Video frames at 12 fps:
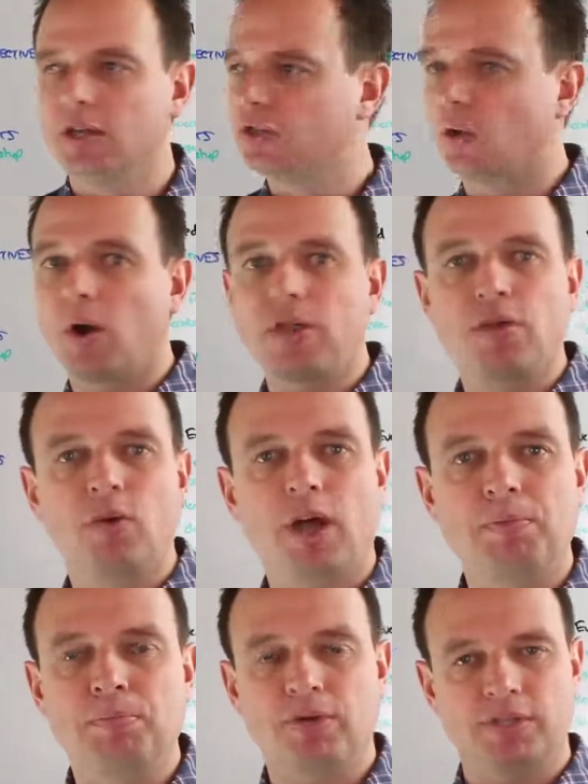So I thought
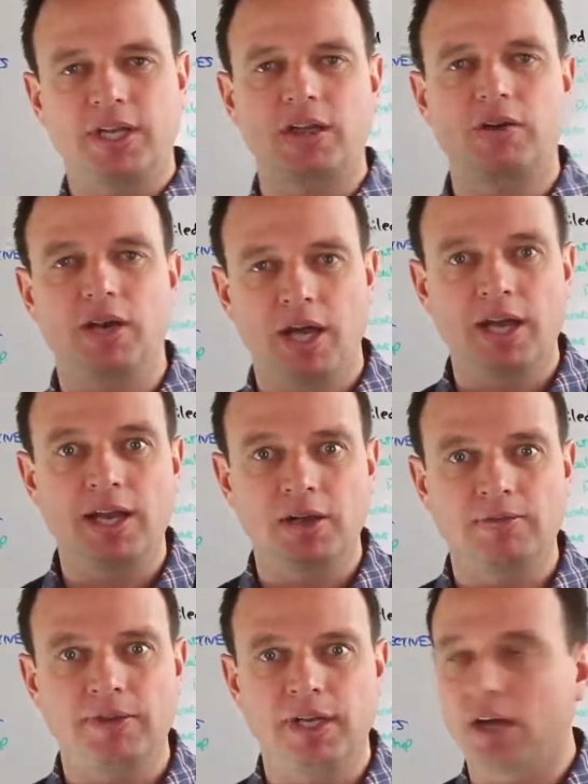I'd put together a
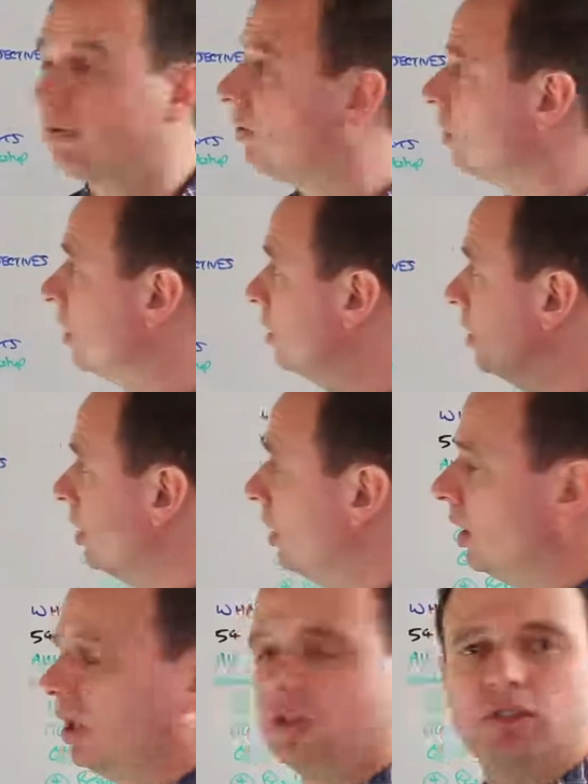little video for you
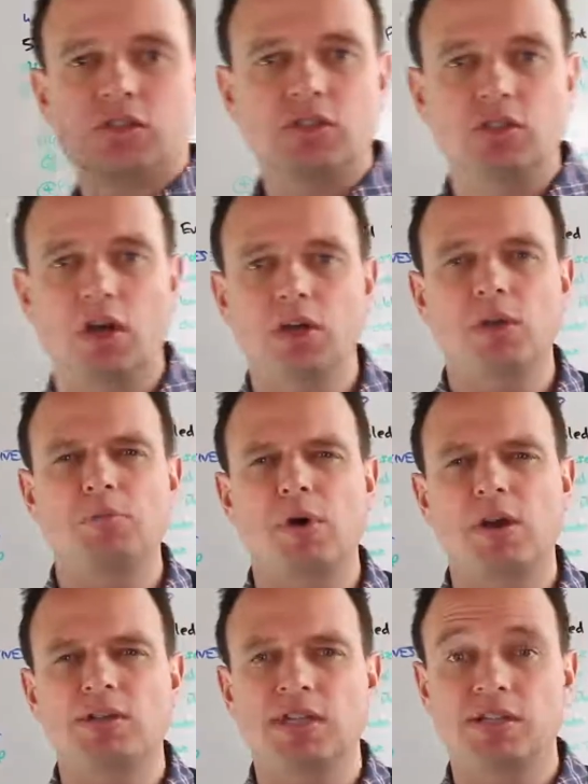just to show you the
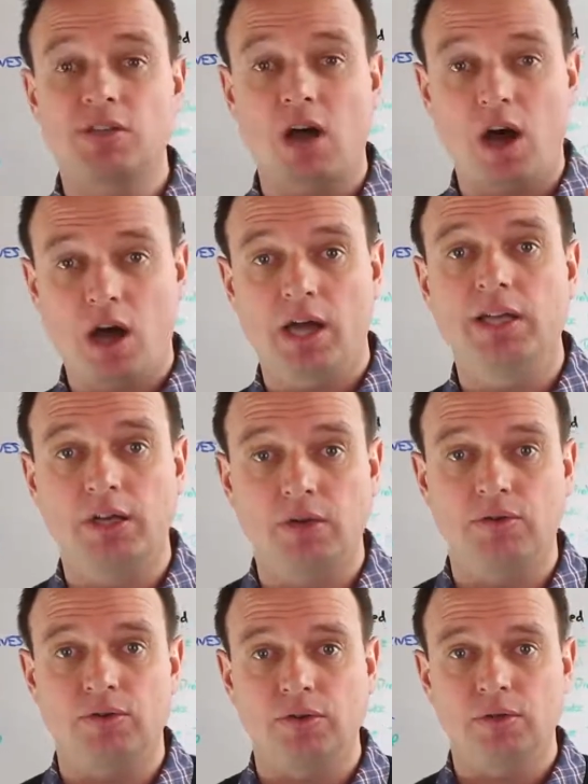process that I go
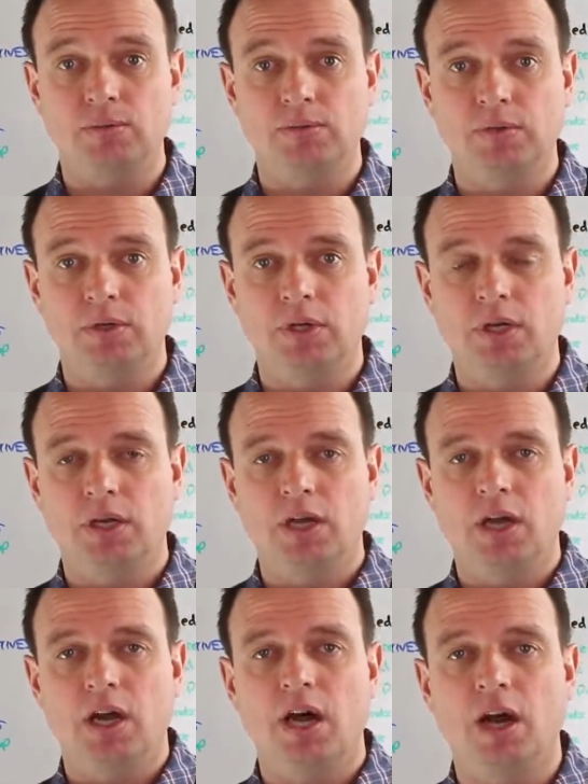through
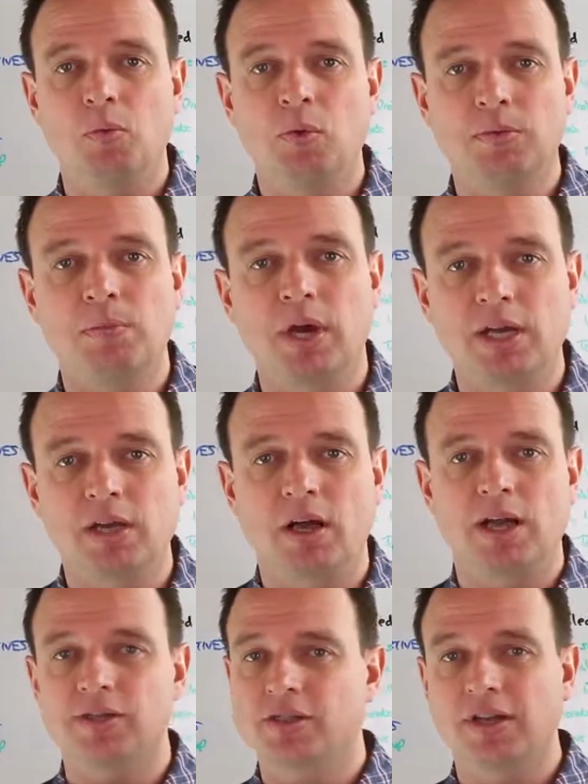with my
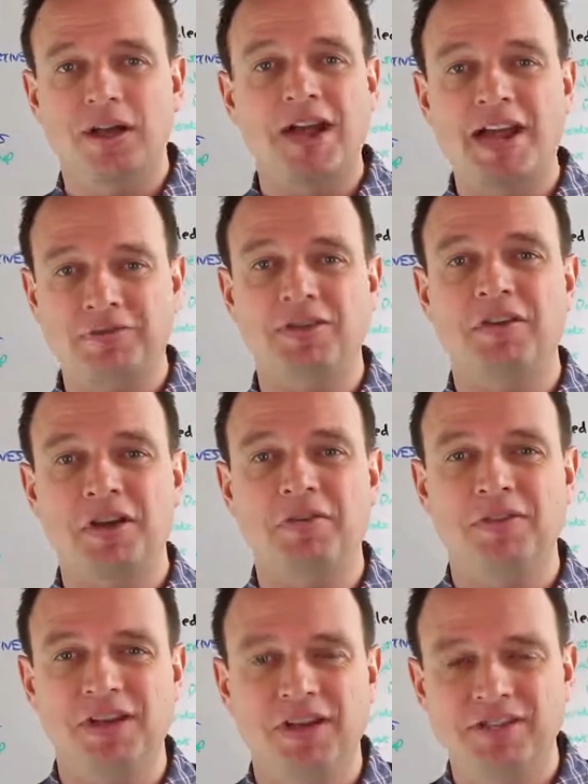clients, and I have done
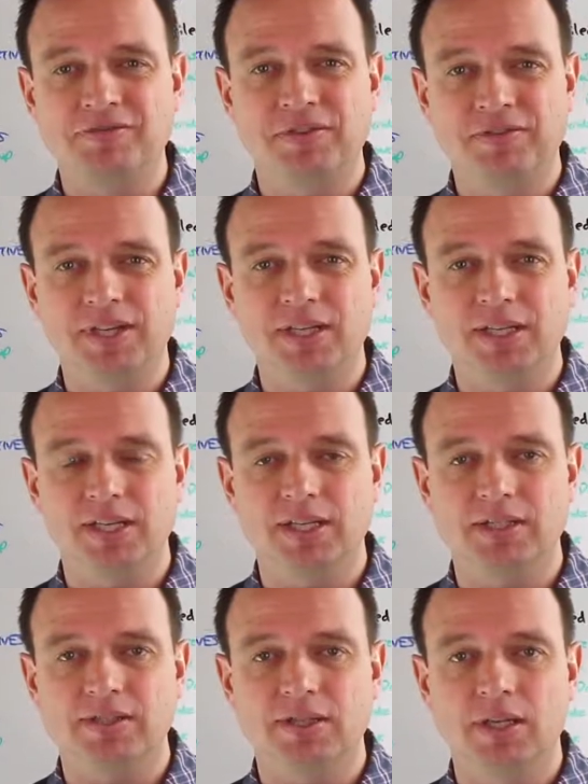over the last 15
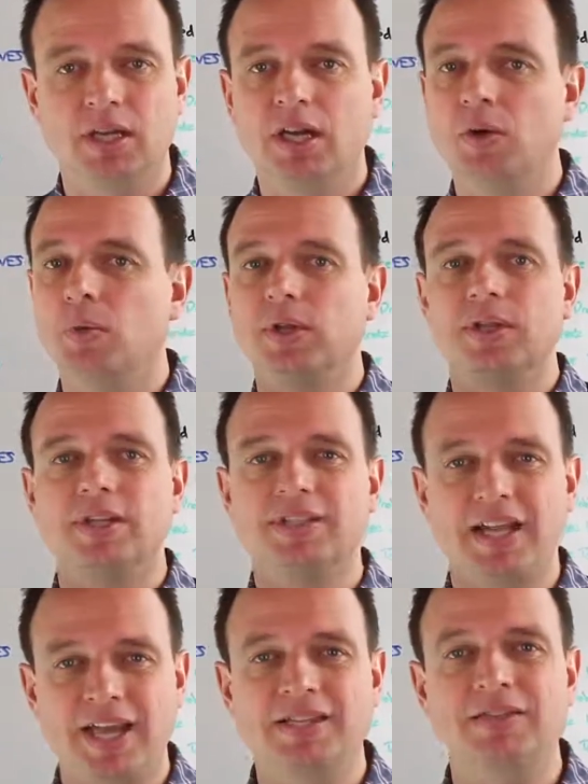years with
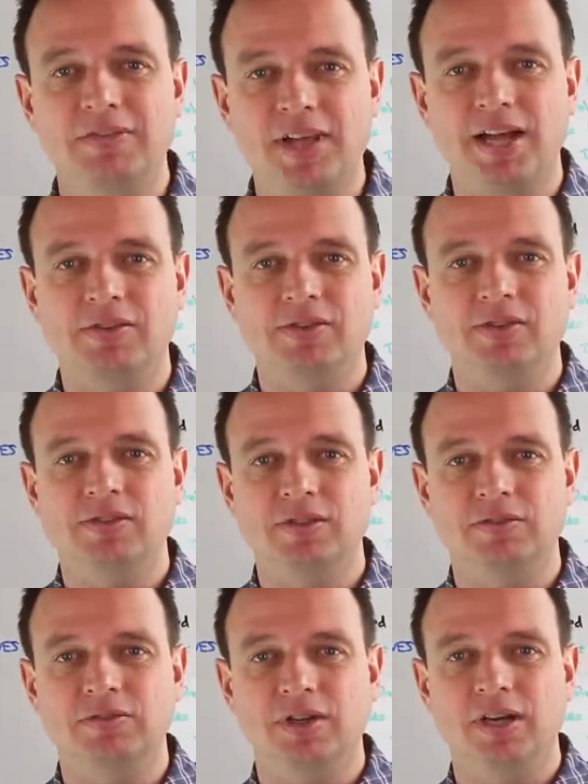tens of thousands
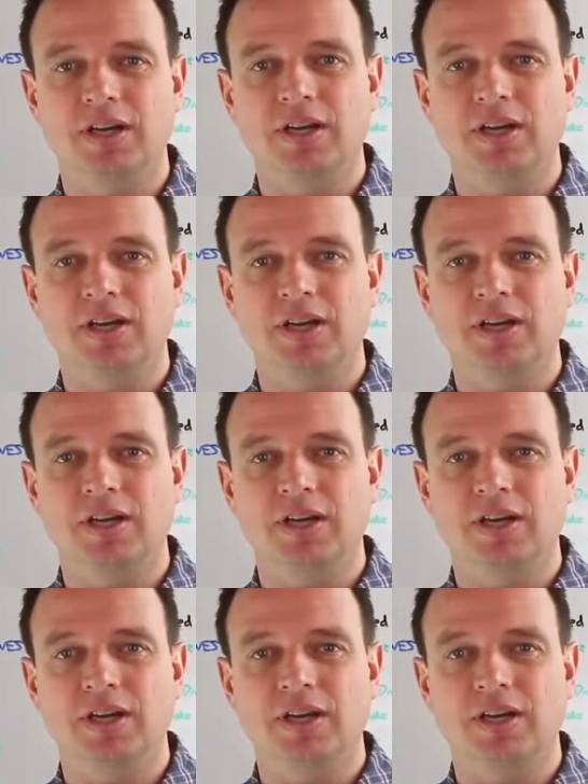of